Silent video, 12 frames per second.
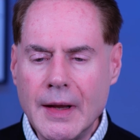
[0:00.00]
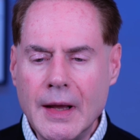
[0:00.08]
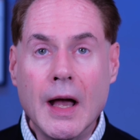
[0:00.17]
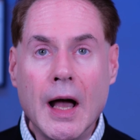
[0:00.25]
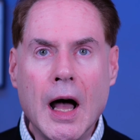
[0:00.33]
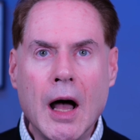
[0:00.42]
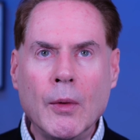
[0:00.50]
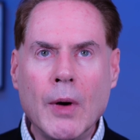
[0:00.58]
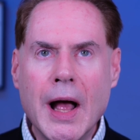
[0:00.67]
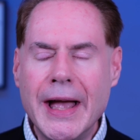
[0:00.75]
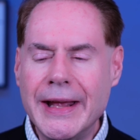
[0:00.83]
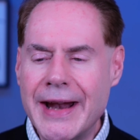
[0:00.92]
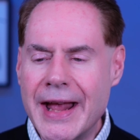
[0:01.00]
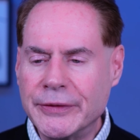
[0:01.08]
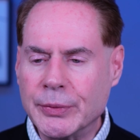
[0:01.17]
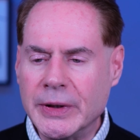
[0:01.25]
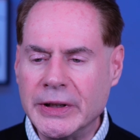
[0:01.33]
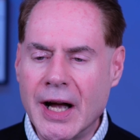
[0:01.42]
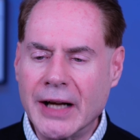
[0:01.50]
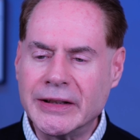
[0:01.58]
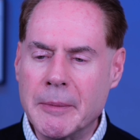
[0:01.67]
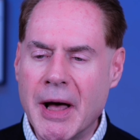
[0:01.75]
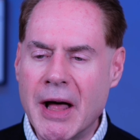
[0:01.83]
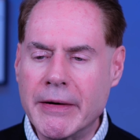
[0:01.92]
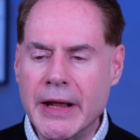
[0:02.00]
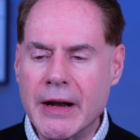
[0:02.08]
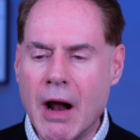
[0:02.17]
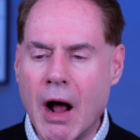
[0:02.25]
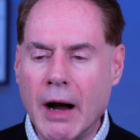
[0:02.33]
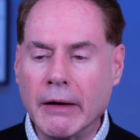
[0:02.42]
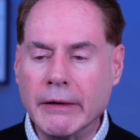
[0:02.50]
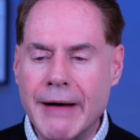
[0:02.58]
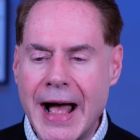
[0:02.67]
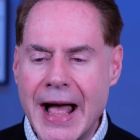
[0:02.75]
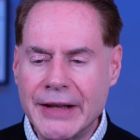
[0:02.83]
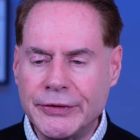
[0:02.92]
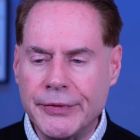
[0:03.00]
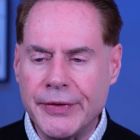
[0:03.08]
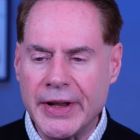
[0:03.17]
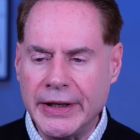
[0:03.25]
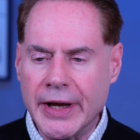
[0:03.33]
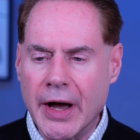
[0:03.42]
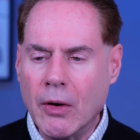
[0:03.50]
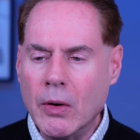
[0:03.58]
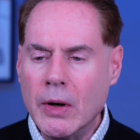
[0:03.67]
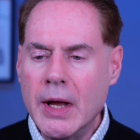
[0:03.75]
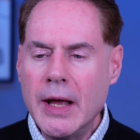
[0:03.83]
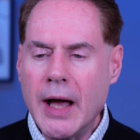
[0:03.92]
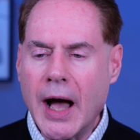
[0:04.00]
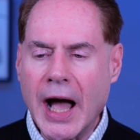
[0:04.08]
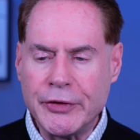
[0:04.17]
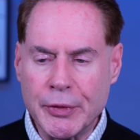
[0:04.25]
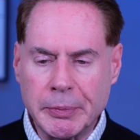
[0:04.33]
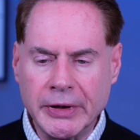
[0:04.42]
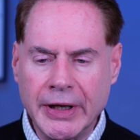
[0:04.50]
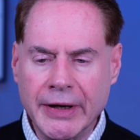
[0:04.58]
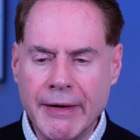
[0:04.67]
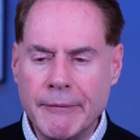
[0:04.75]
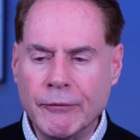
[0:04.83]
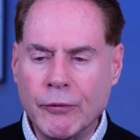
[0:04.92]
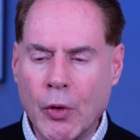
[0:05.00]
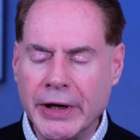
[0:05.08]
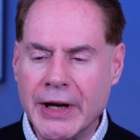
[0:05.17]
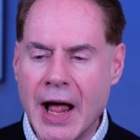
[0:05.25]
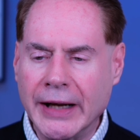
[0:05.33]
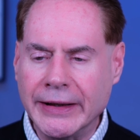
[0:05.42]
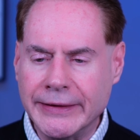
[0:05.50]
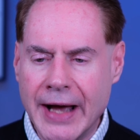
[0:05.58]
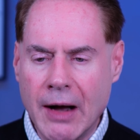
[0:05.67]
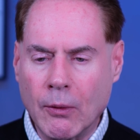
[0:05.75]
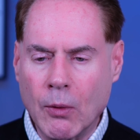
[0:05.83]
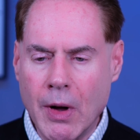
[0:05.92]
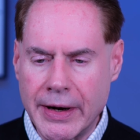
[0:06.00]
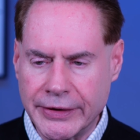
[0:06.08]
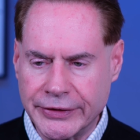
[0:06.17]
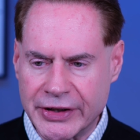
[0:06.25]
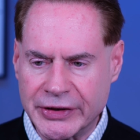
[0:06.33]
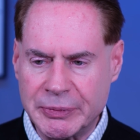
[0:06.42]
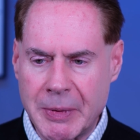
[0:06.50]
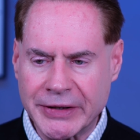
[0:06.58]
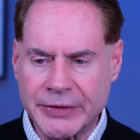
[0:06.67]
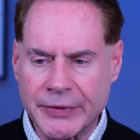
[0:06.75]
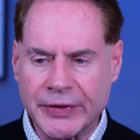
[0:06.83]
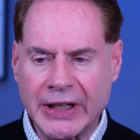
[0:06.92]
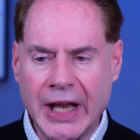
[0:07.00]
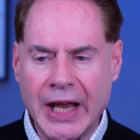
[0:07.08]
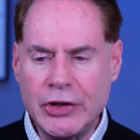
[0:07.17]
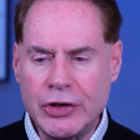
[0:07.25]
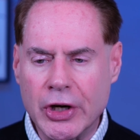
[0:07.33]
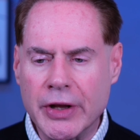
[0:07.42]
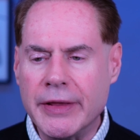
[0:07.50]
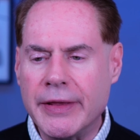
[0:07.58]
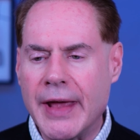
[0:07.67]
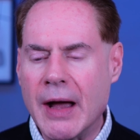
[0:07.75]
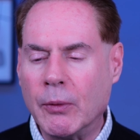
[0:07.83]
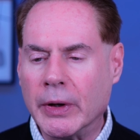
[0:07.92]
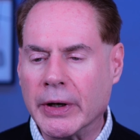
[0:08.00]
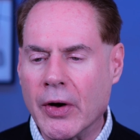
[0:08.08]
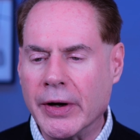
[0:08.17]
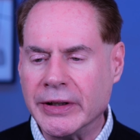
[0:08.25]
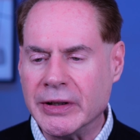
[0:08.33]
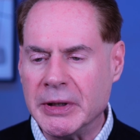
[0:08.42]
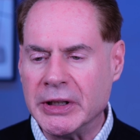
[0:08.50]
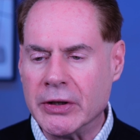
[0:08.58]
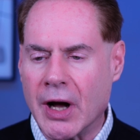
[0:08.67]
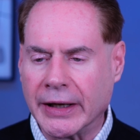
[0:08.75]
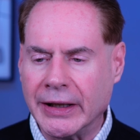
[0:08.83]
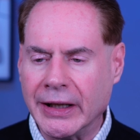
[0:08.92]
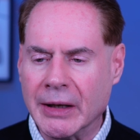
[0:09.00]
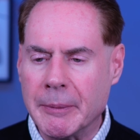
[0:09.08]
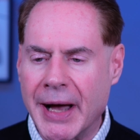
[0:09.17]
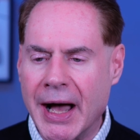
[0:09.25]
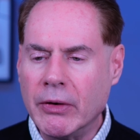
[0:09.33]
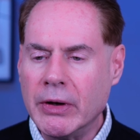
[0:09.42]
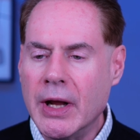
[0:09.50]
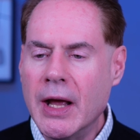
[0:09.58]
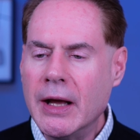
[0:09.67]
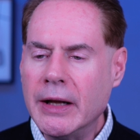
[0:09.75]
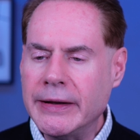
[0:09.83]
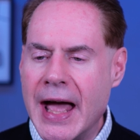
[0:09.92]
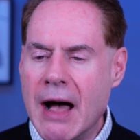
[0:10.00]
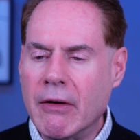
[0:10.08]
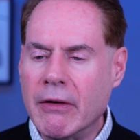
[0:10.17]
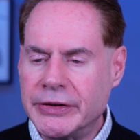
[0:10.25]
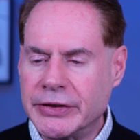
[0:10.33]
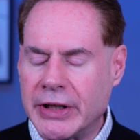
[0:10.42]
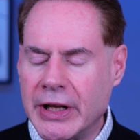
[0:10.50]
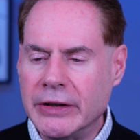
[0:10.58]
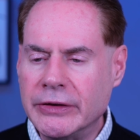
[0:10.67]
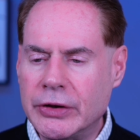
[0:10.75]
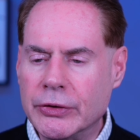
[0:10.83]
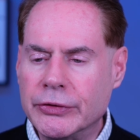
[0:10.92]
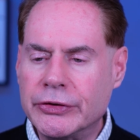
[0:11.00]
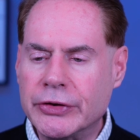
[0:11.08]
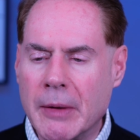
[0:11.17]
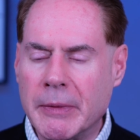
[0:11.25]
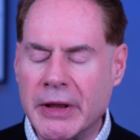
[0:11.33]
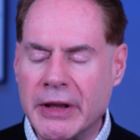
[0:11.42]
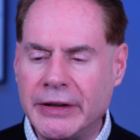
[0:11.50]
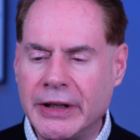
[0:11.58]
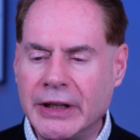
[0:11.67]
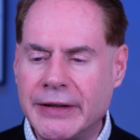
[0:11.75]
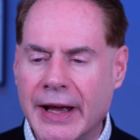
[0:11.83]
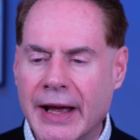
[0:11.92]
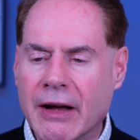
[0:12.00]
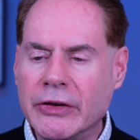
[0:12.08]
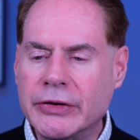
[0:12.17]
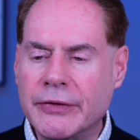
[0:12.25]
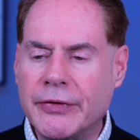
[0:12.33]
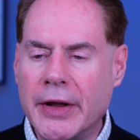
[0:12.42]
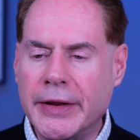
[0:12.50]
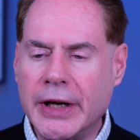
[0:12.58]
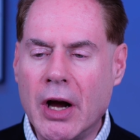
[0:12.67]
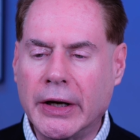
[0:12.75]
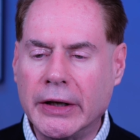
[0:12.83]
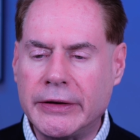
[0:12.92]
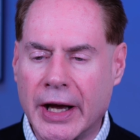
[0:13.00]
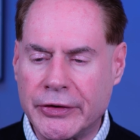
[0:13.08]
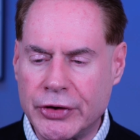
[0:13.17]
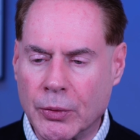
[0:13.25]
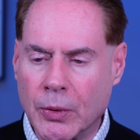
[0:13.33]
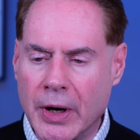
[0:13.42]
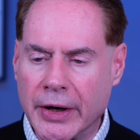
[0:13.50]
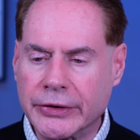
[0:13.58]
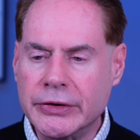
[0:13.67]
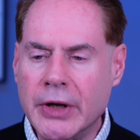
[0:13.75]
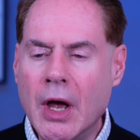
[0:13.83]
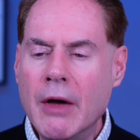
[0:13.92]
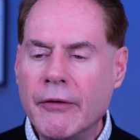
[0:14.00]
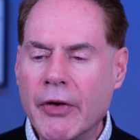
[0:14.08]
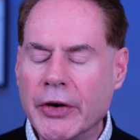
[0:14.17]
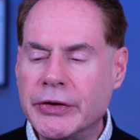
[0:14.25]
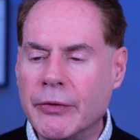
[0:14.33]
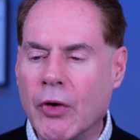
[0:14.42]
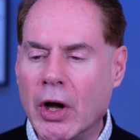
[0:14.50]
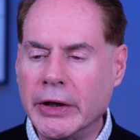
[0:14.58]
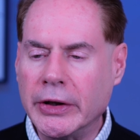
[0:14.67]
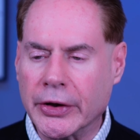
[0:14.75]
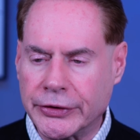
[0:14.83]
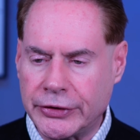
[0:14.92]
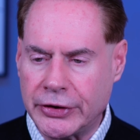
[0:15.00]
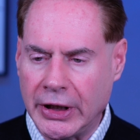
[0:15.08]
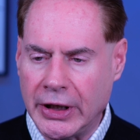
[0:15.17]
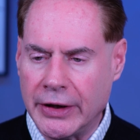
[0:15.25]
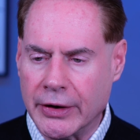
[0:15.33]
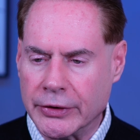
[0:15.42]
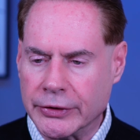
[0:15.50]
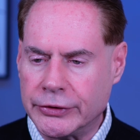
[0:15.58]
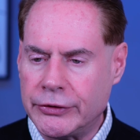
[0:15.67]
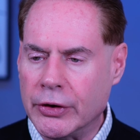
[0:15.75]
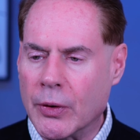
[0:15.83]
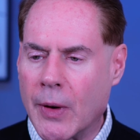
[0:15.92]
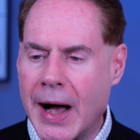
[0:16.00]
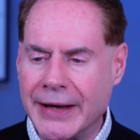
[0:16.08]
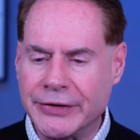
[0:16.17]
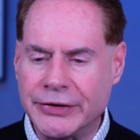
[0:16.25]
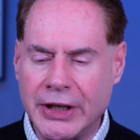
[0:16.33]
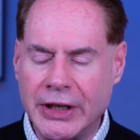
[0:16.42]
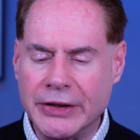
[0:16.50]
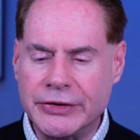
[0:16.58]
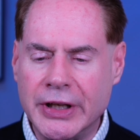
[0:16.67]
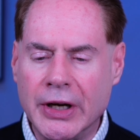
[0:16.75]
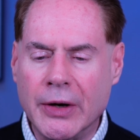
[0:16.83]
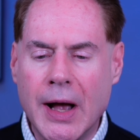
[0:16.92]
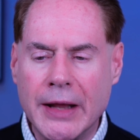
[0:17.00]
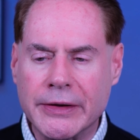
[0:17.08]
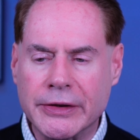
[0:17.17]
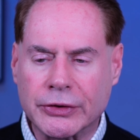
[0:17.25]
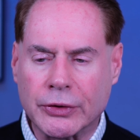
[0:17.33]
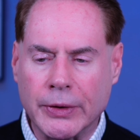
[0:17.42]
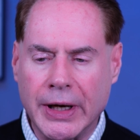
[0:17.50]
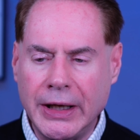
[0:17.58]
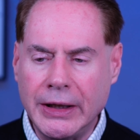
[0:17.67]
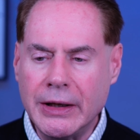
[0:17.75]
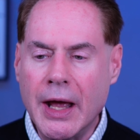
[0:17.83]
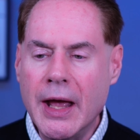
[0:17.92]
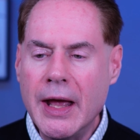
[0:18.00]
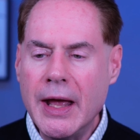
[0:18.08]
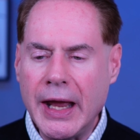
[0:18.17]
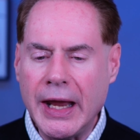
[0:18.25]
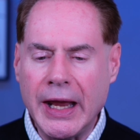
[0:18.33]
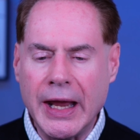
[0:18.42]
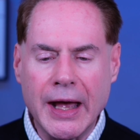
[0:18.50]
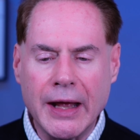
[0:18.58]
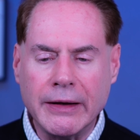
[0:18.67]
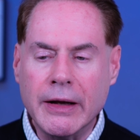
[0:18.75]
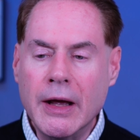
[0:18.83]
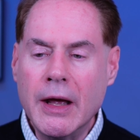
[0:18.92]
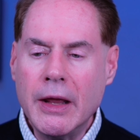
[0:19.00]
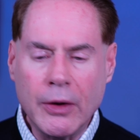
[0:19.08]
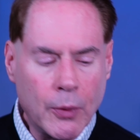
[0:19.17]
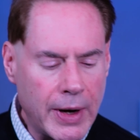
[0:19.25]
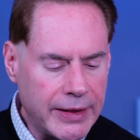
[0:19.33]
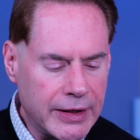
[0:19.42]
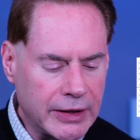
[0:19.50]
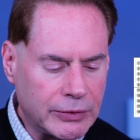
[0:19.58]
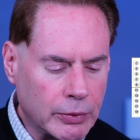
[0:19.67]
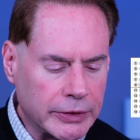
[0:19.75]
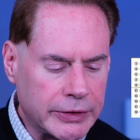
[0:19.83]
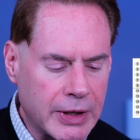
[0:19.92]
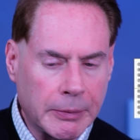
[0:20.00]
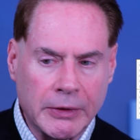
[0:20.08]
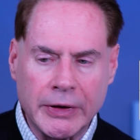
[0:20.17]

All right, as we talked about in our last video, IEEE 1149.1 is the specification that we're going to be talking about. Now let's get into some of the details of how the architecture works. First of all, you'll see there's two ICs here on the screen, and the way this will typically